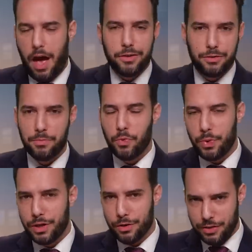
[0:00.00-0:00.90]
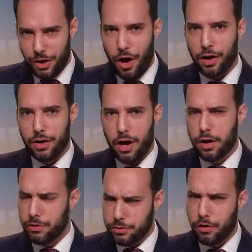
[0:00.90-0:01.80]
I assume the Uyghurs and Hong
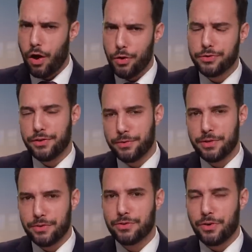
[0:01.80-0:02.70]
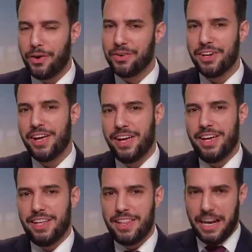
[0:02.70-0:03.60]
Kongers are also concerned
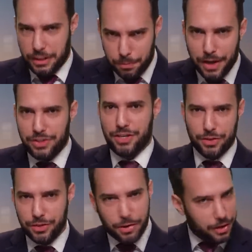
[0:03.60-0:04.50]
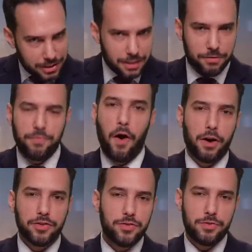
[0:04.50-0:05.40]
that expressing concern is as
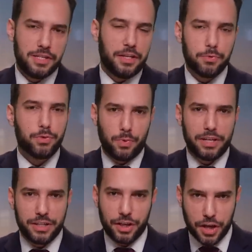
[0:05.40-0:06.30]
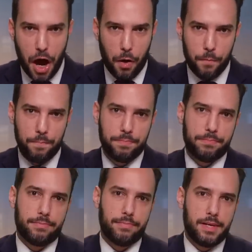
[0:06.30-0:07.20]
far as New Zealand was willing to go.
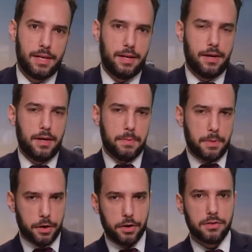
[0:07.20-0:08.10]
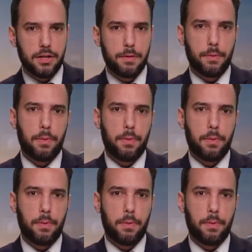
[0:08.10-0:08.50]
But Ardern's Labour